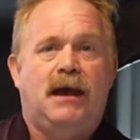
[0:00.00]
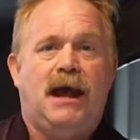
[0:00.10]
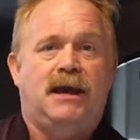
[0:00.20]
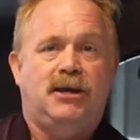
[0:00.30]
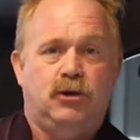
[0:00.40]

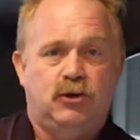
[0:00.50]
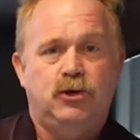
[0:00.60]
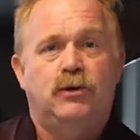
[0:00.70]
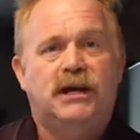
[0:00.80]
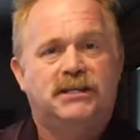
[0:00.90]
and you
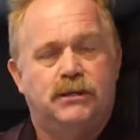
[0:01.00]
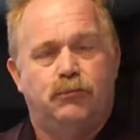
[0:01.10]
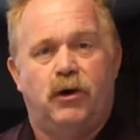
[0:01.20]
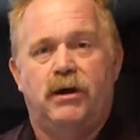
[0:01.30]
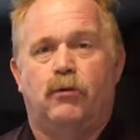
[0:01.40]
do get to the
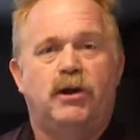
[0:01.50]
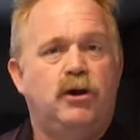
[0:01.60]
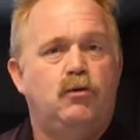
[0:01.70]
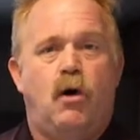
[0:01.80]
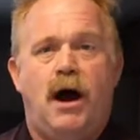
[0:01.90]
point where
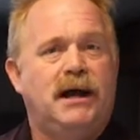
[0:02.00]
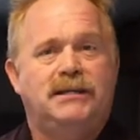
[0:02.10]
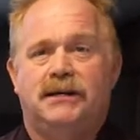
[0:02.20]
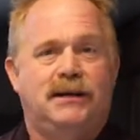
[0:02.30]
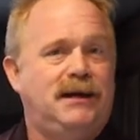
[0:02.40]
you
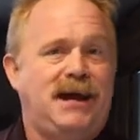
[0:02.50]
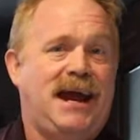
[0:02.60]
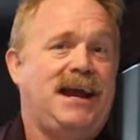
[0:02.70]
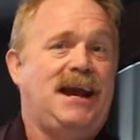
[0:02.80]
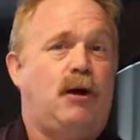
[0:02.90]
want
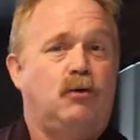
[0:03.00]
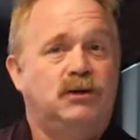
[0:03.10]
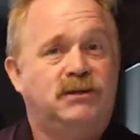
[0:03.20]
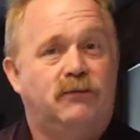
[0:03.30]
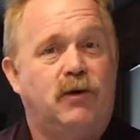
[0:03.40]
8
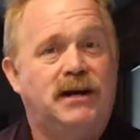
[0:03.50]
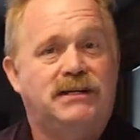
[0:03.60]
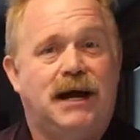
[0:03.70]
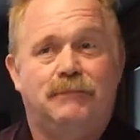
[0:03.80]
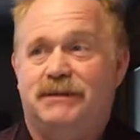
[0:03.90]
hours of
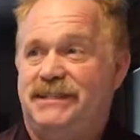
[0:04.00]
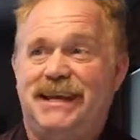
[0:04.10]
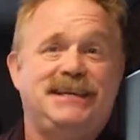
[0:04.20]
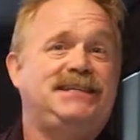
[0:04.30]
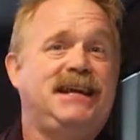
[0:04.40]
runtime,
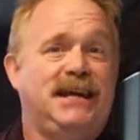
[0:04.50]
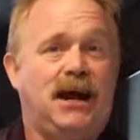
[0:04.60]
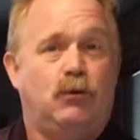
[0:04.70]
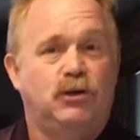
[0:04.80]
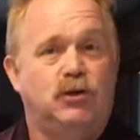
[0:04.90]
16
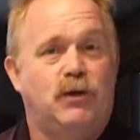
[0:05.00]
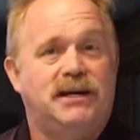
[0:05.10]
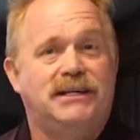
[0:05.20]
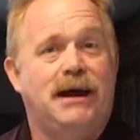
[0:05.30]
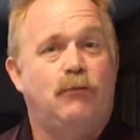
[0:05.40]
hours of
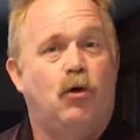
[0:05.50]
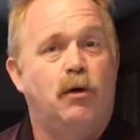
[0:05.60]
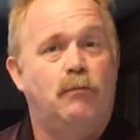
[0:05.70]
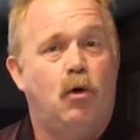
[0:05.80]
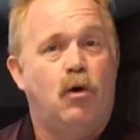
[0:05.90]
runtime
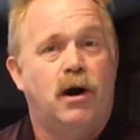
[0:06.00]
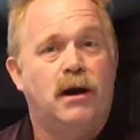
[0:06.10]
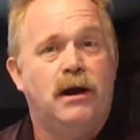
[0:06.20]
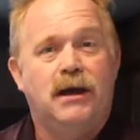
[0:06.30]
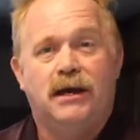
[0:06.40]
or more,
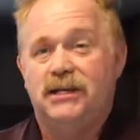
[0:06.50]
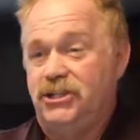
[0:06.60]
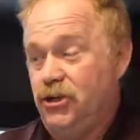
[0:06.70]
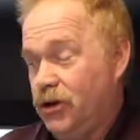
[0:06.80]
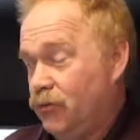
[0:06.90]

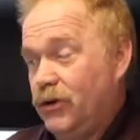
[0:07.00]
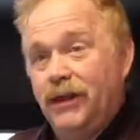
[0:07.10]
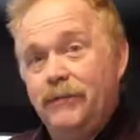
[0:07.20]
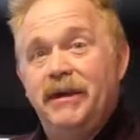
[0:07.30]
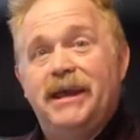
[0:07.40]
because you could
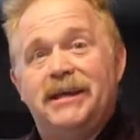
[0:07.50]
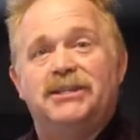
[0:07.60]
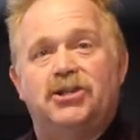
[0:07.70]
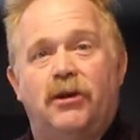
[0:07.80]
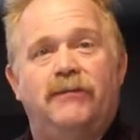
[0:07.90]
really be
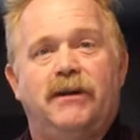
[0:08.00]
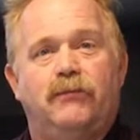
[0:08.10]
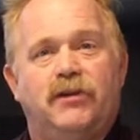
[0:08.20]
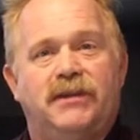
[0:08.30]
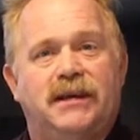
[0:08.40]

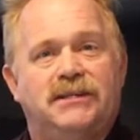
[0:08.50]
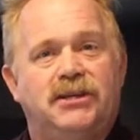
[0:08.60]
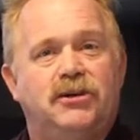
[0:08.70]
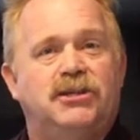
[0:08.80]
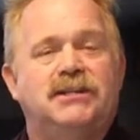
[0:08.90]
conservative with this.
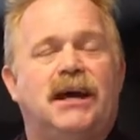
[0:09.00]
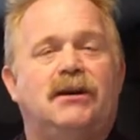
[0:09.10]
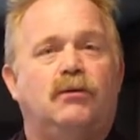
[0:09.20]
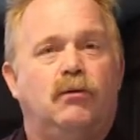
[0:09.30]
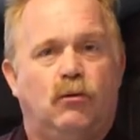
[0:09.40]
You just got
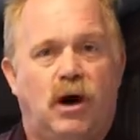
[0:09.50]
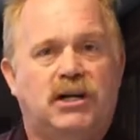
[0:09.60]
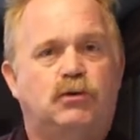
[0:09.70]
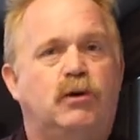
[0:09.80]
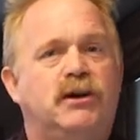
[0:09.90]
to
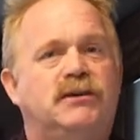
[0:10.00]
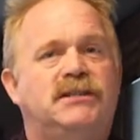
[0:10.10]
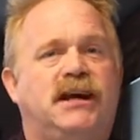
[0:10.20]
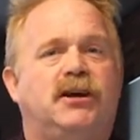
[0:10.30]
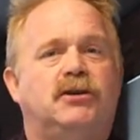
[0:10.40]
watch where you
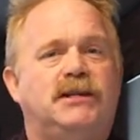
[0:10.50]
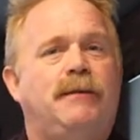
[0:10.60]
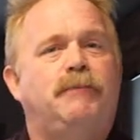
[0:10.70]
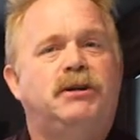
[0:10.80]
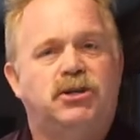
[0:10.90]
set your
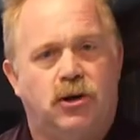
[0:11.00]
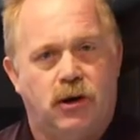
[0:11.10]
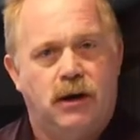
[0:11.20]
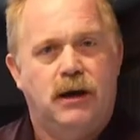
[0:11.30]
temperature.